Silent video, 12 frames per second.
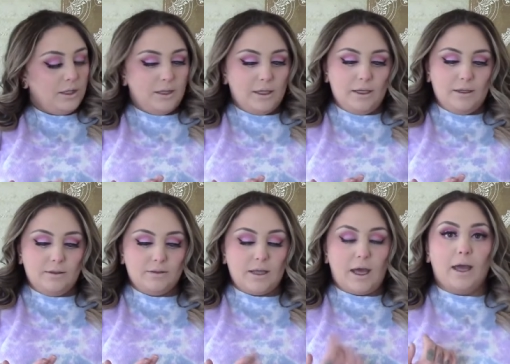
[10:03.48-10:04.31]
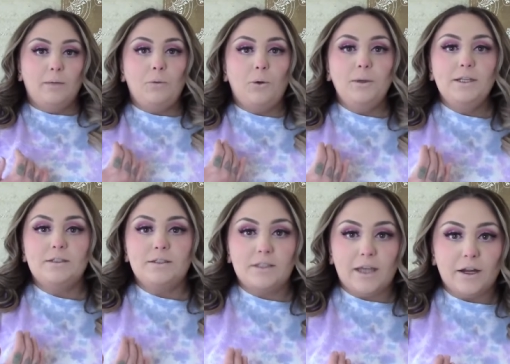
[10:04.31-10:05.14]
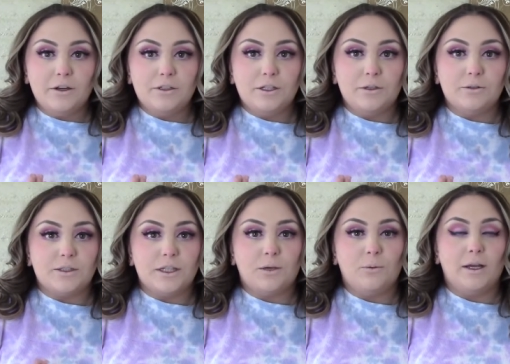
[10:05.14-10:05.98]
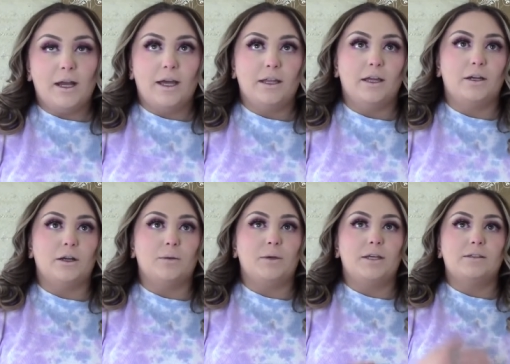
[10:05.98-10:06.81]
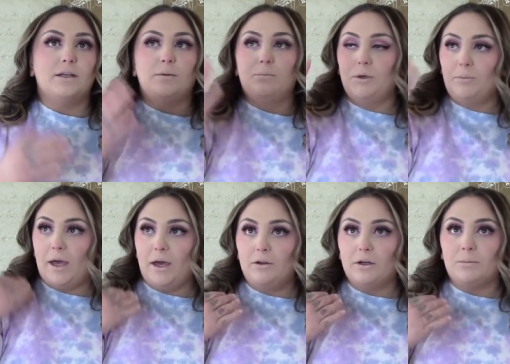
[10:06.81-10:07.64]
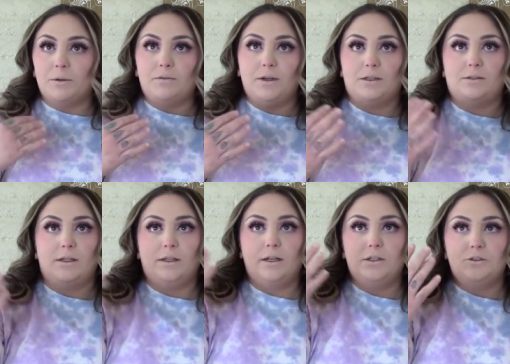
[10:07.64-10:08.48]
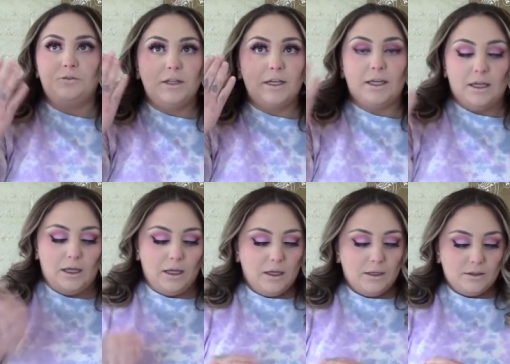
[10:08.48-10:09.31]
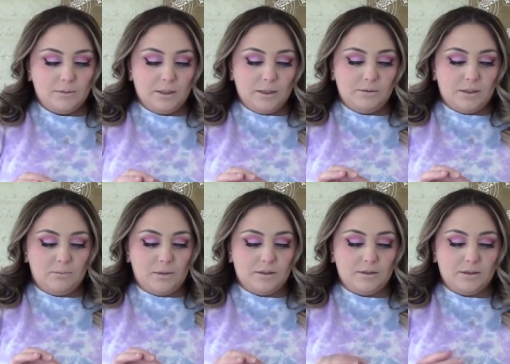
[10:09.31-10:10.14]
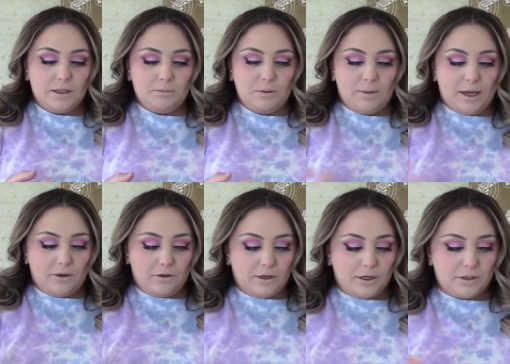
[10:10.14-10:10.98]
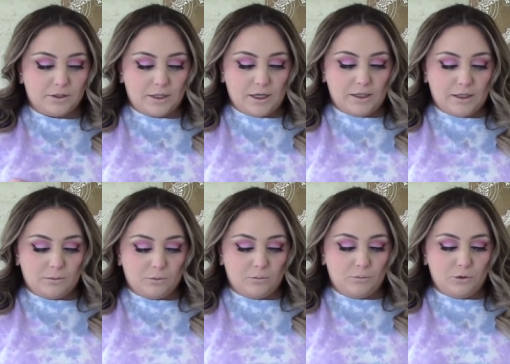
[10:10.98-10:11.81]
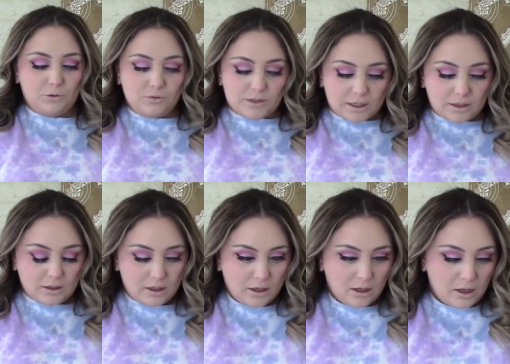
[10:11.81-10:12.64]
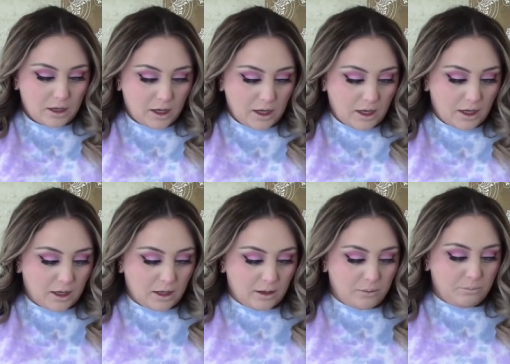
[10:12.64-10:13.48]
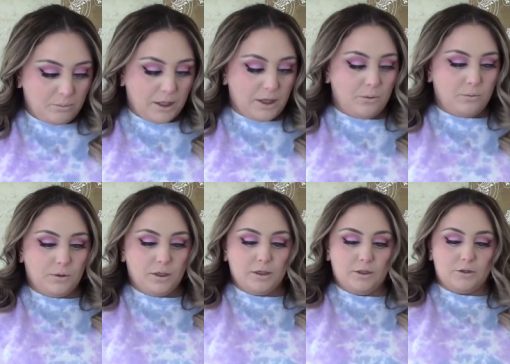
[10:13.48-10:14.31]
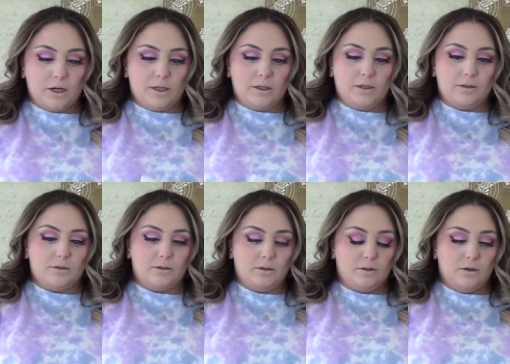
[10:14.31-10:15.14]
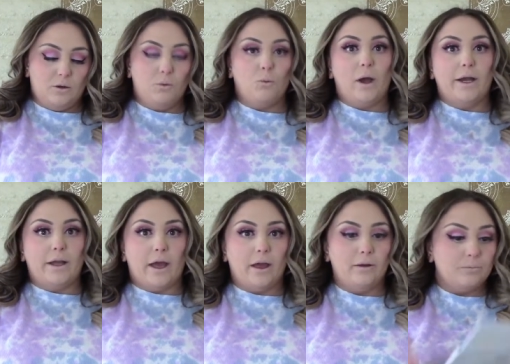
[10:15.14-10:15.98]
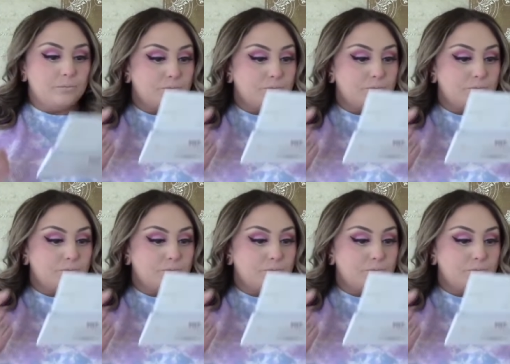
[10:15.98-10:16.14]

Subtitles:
thing is, I'm always scared to use liquid highlighter because I put powder on my face and then I just feel like sometimes it messes up the powder and just kind of like removes it. But we're gonna try this. Why not?